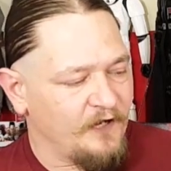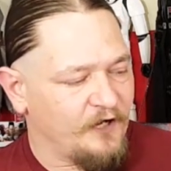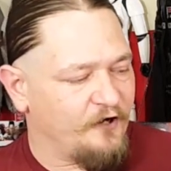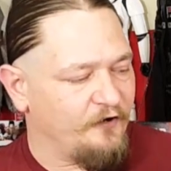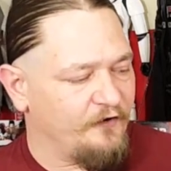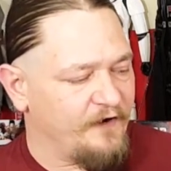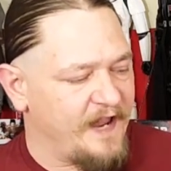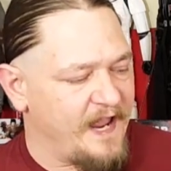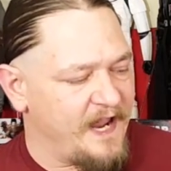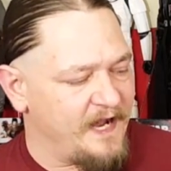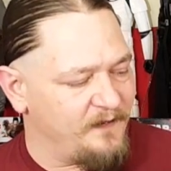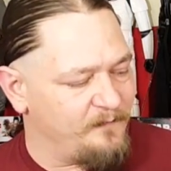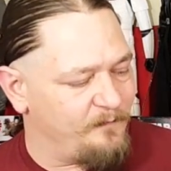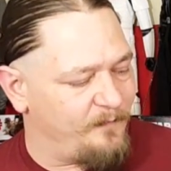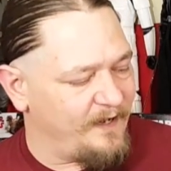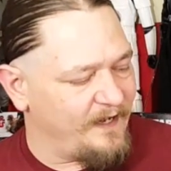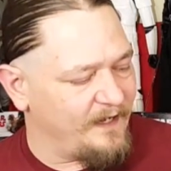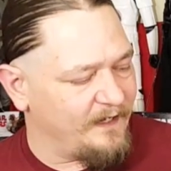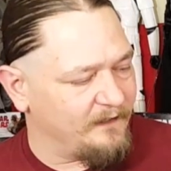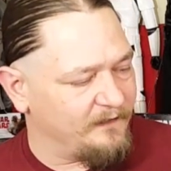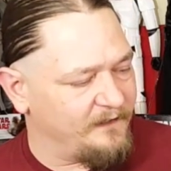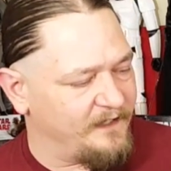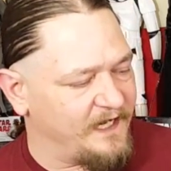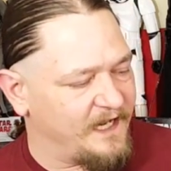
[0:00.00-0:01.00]
grenade
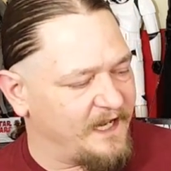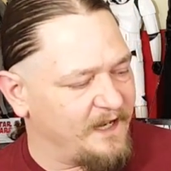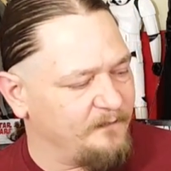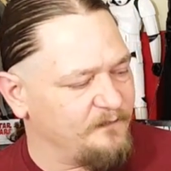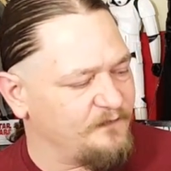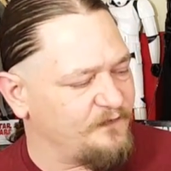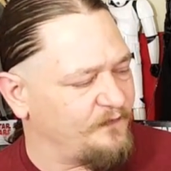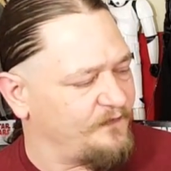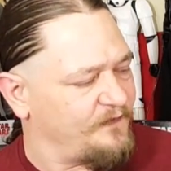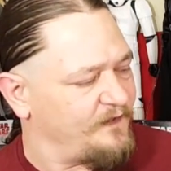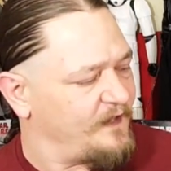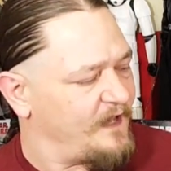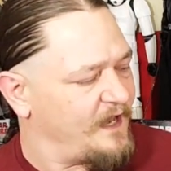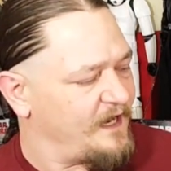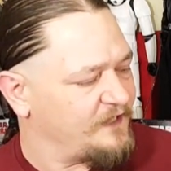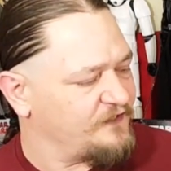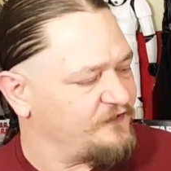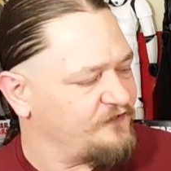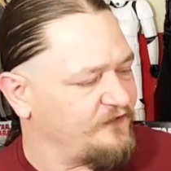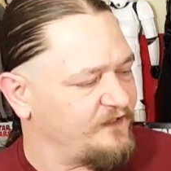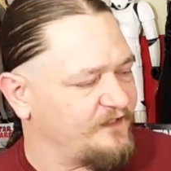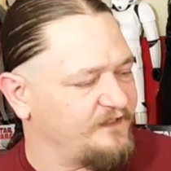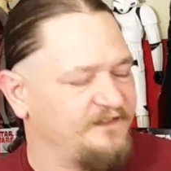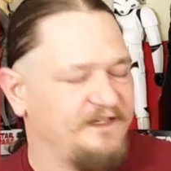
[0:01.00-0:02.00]
belt, and he comes with an
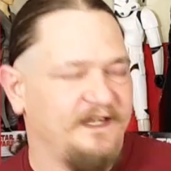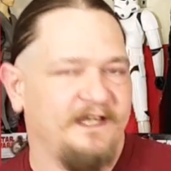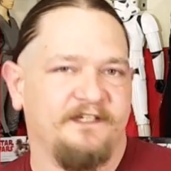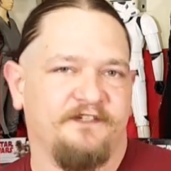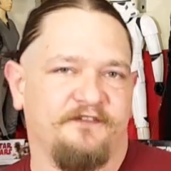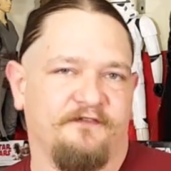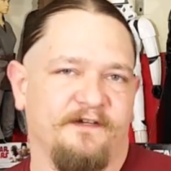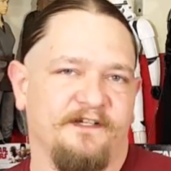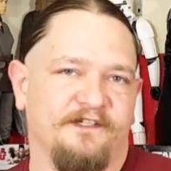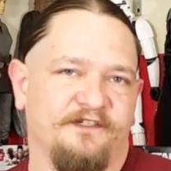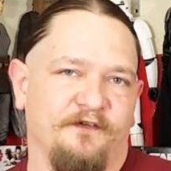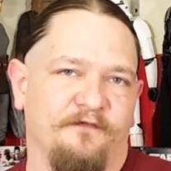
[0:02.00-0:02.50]
extra accessory.